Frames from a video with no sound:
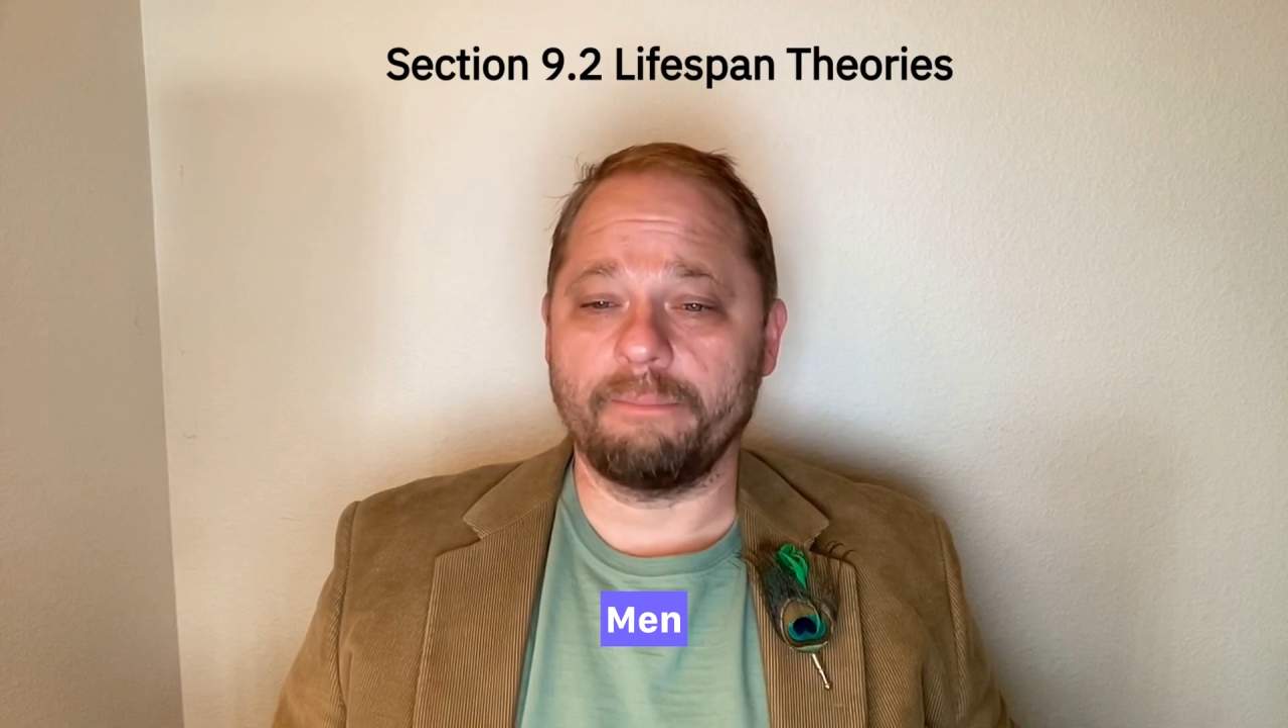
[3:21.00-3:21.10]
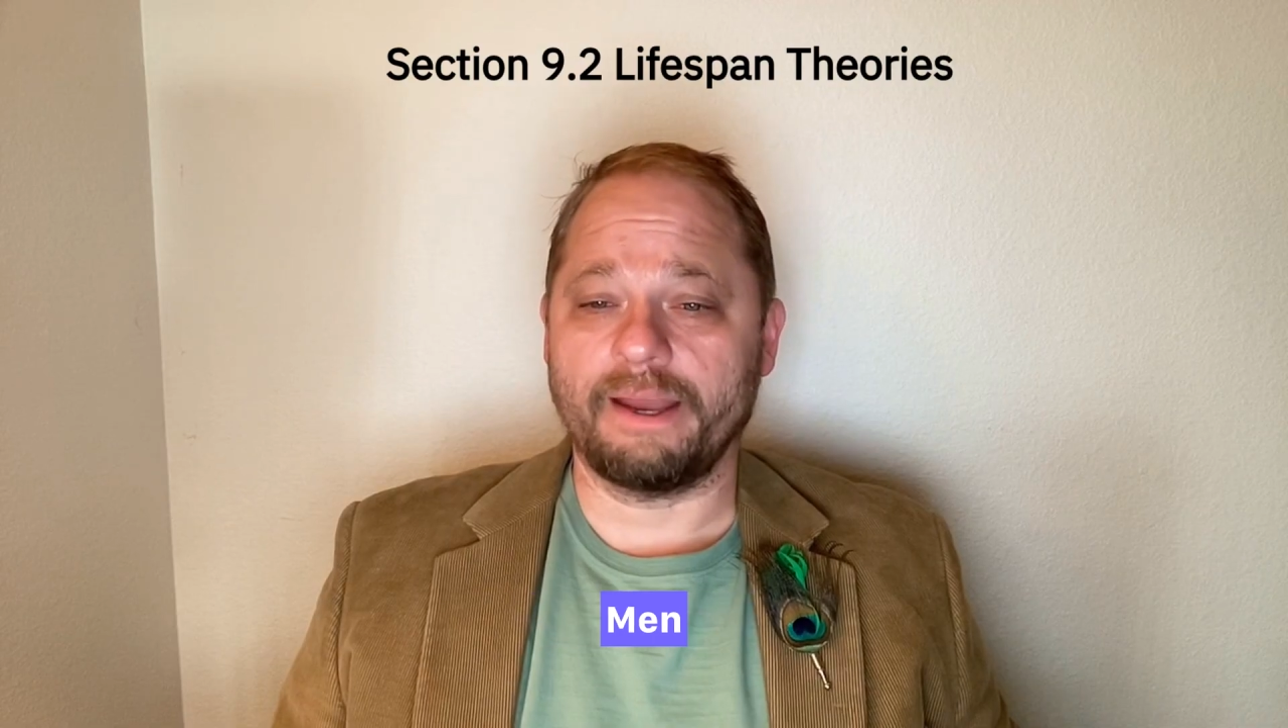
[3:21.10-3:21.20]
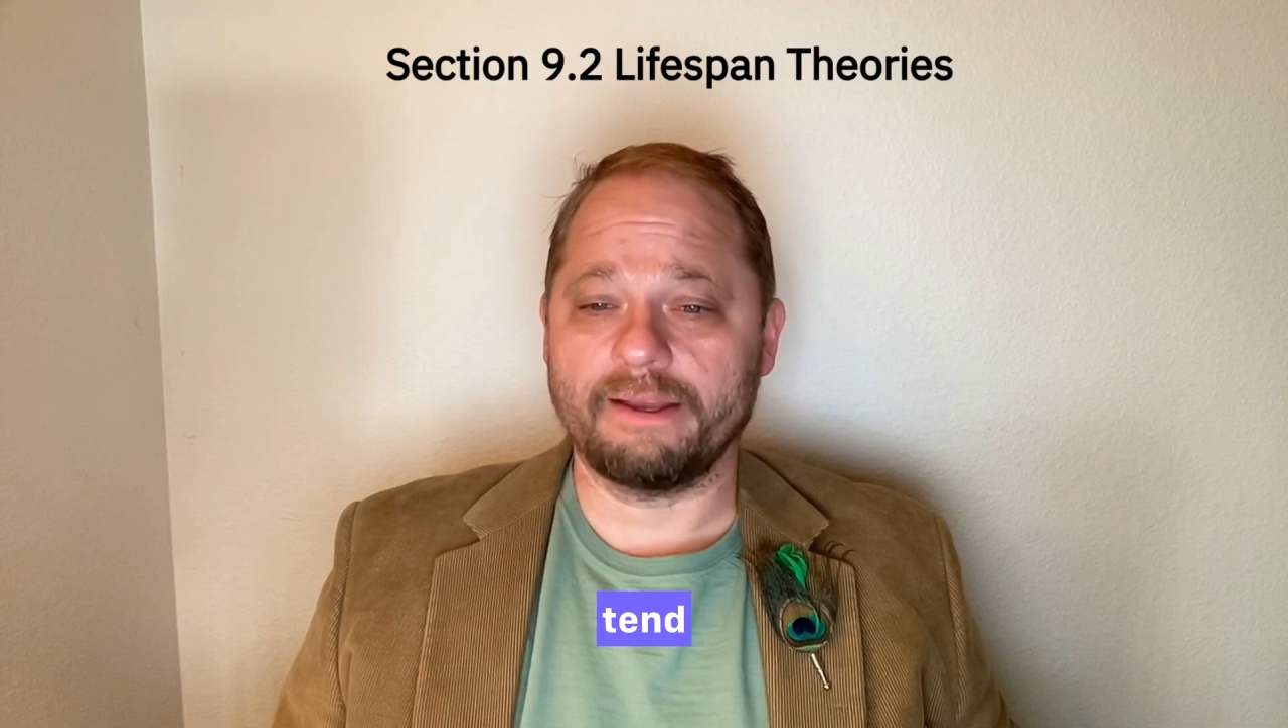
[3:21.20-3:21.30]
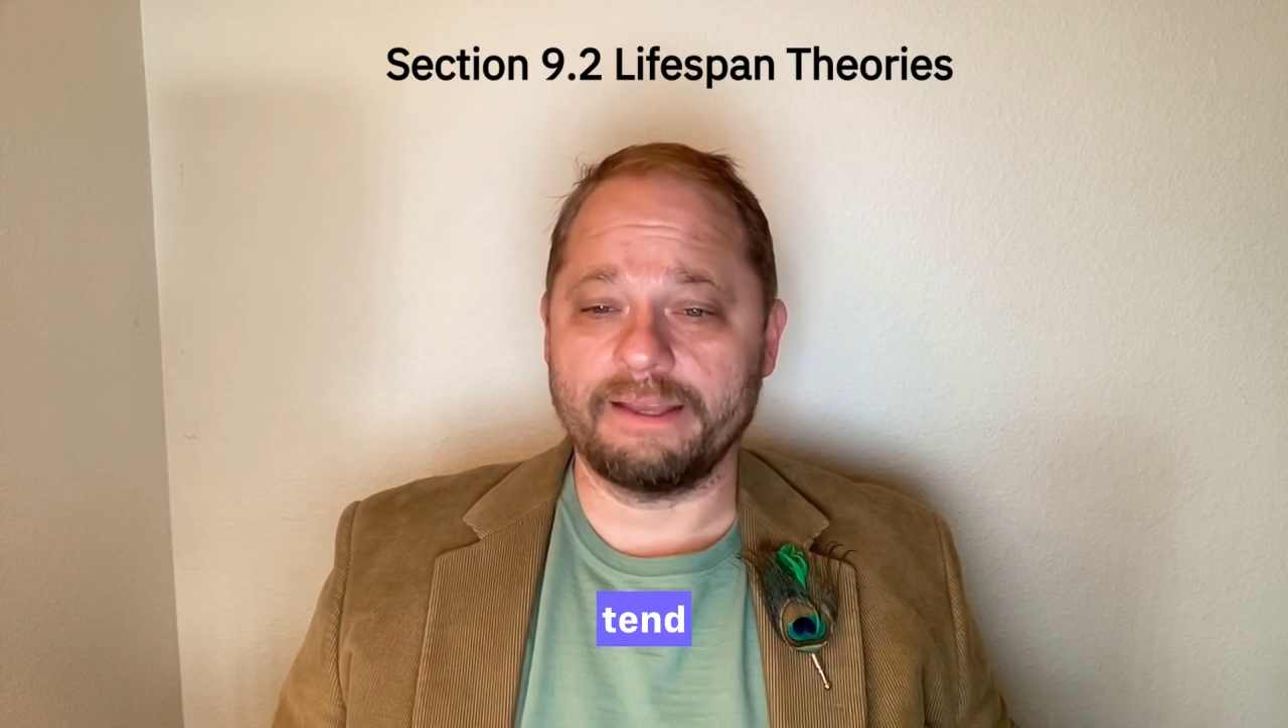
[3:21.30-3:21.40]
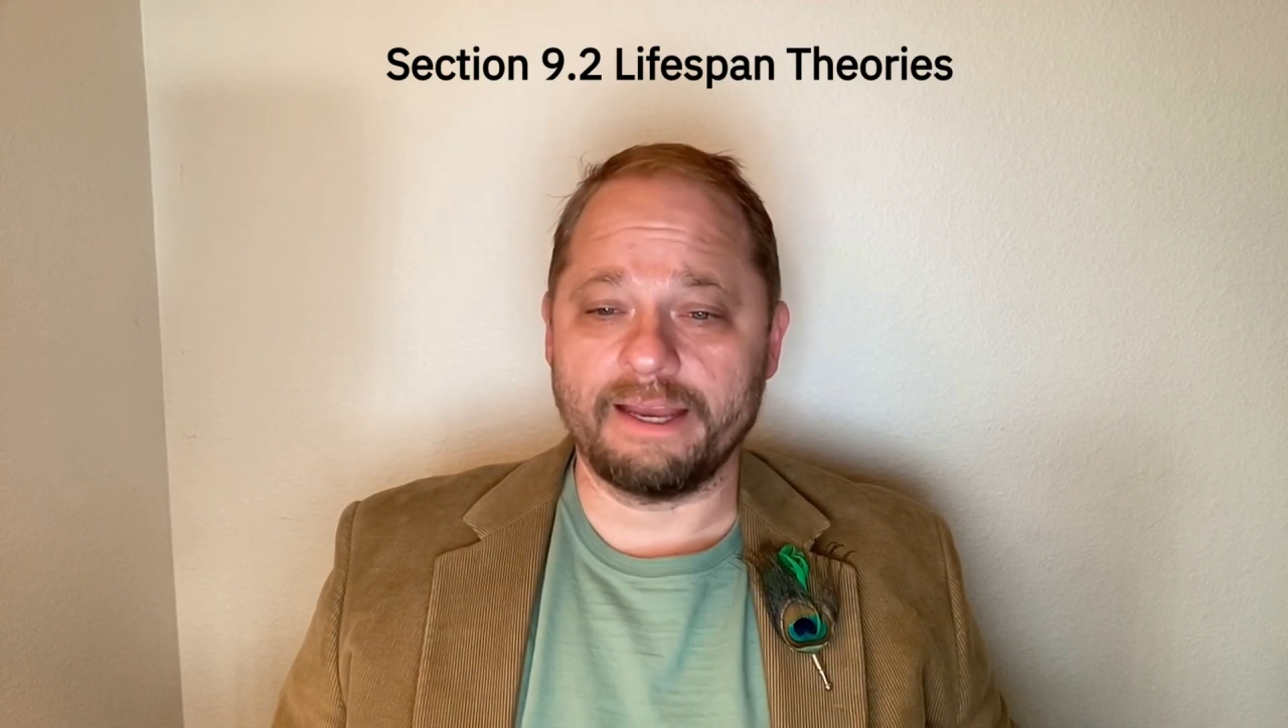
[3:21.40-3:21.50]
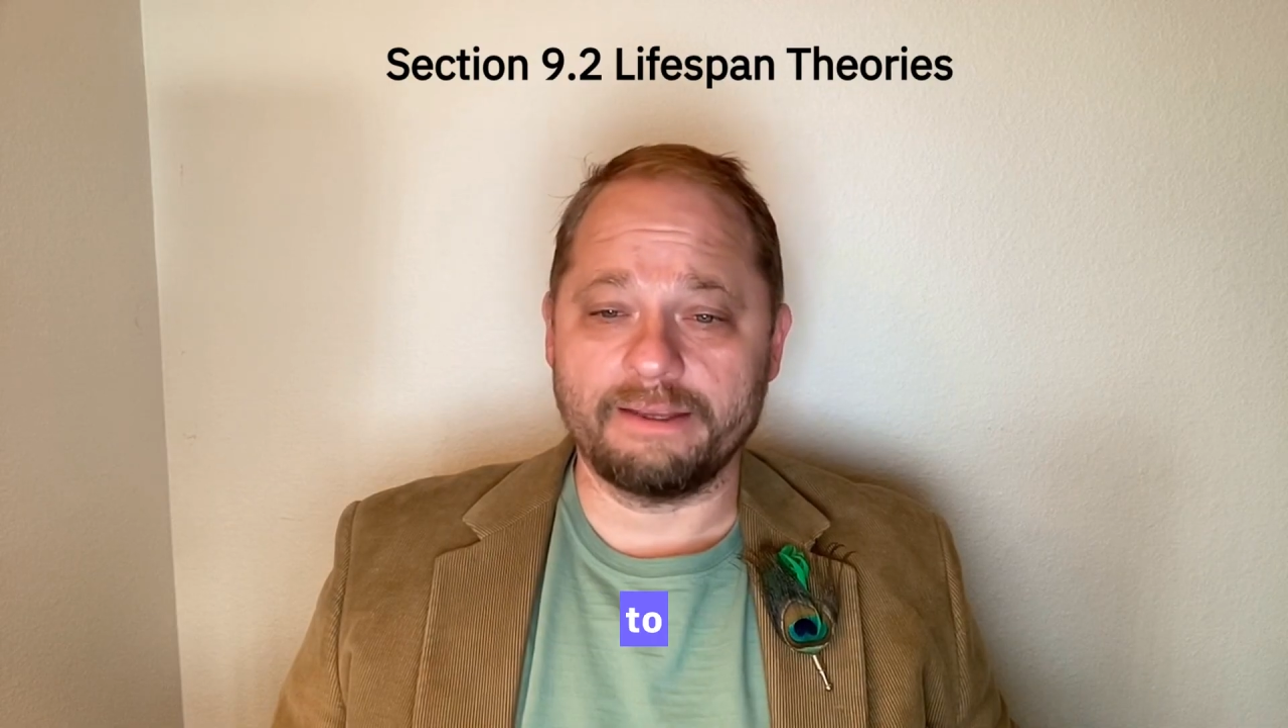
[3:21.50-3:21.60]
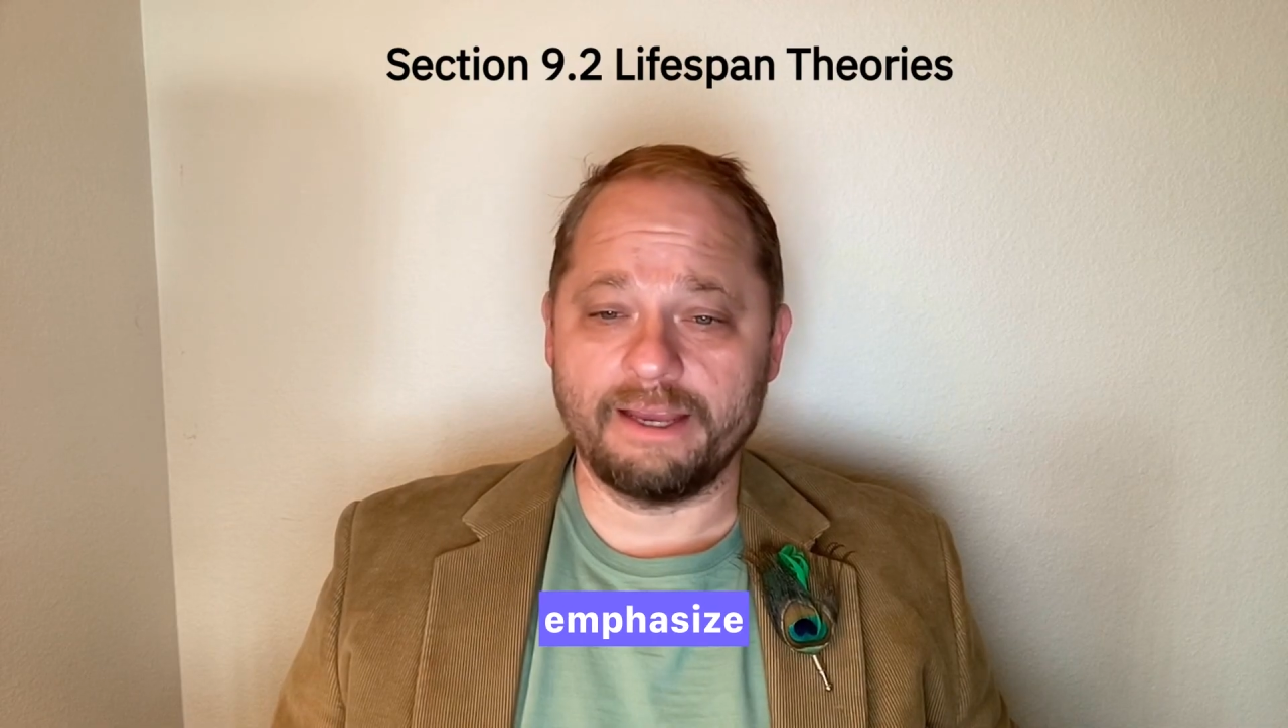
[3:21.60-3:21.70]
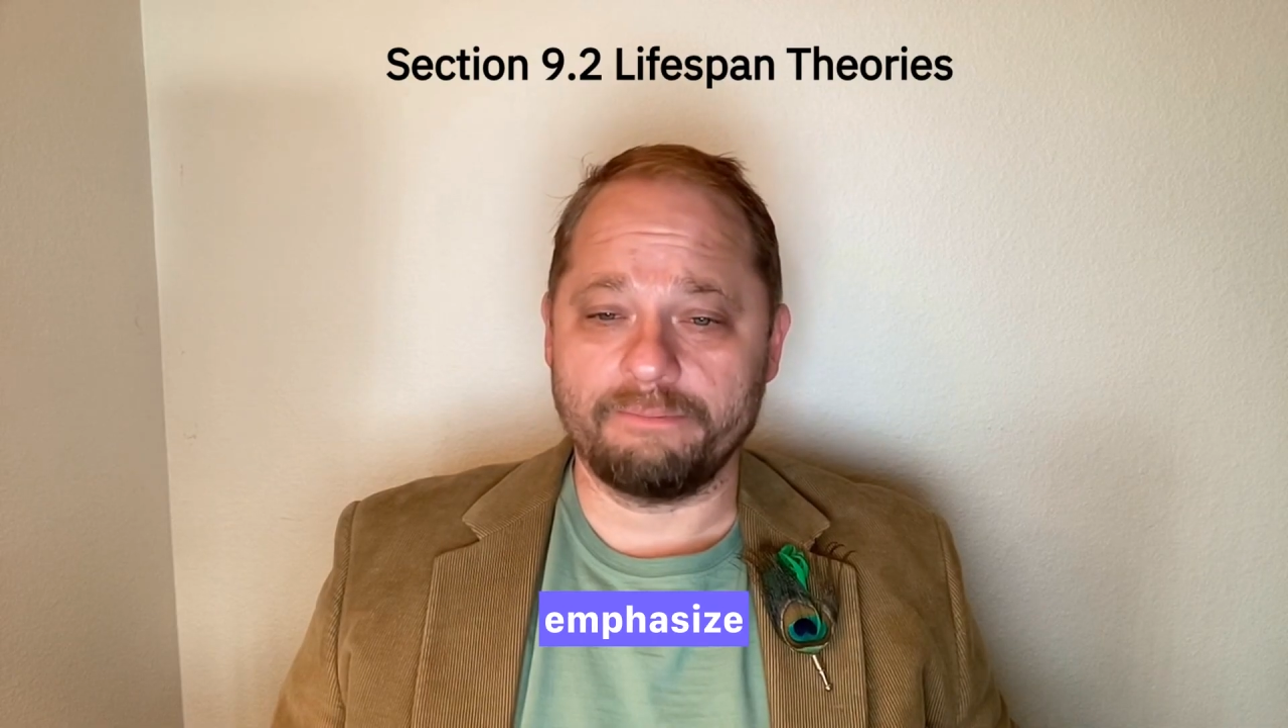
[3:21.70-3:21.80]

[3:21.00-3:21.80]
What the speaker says: Men tend to